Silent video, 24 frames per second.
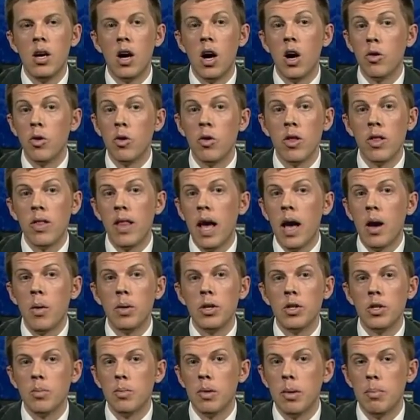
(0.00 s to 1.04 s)
Other than that,
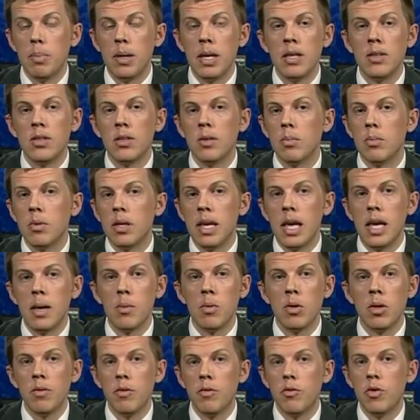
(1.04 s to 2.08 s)
we should be peaceably
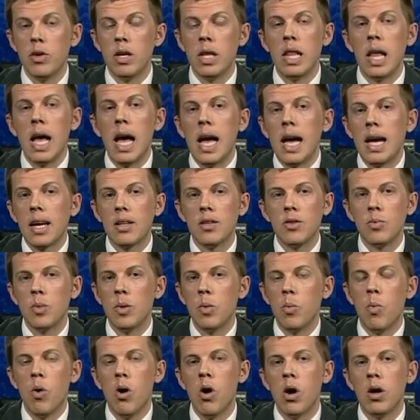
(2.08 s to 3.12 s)
able to freely act as we
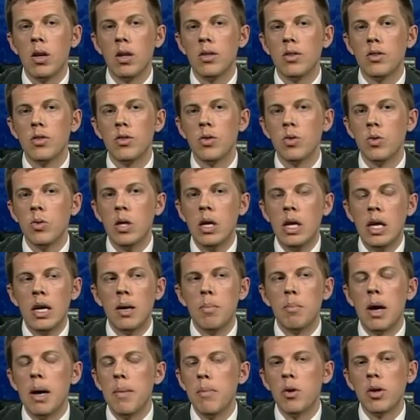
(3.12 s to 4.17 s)
want. And so
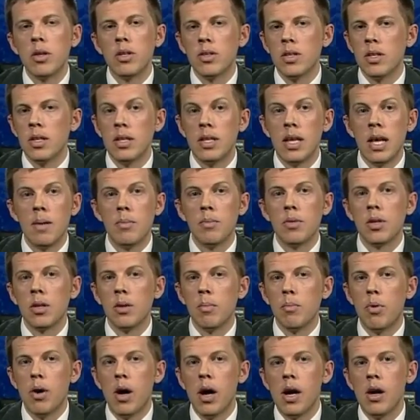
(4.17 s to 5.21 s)
my book is an attempt to
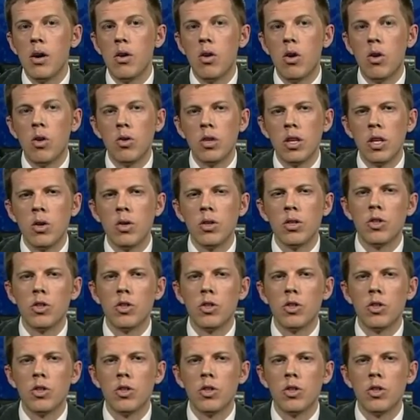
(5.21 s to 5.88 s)
compile all, the